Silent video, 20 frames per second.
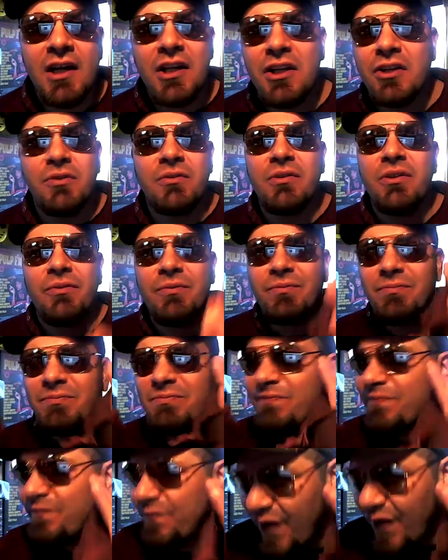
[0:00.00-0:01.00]
You
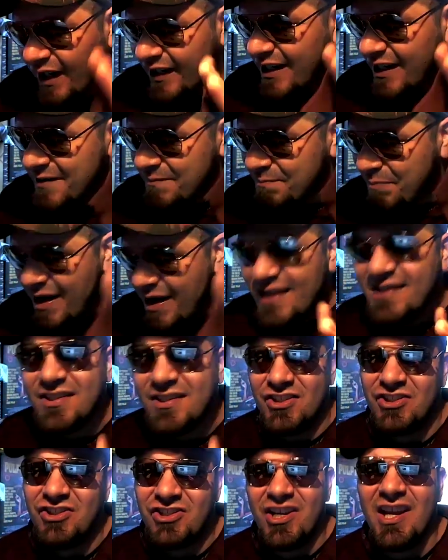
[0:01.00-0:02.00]
fucking piece
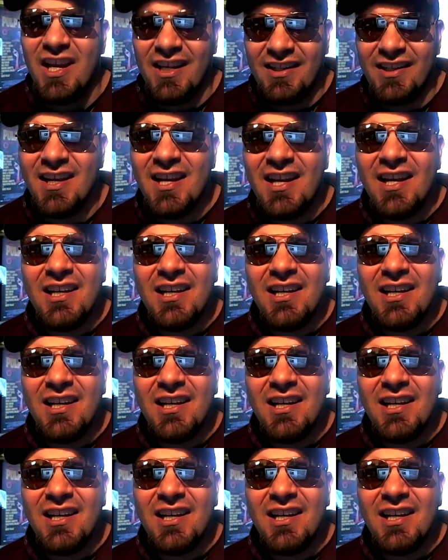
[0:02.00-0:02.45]
of shit.